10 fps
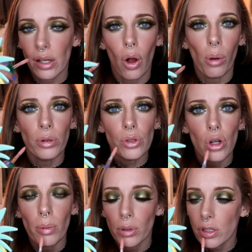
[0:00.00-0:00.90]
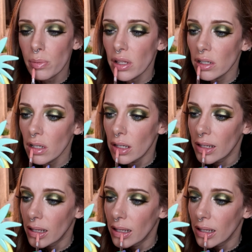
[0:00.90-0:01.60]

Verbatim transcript: like almost tropical smelling.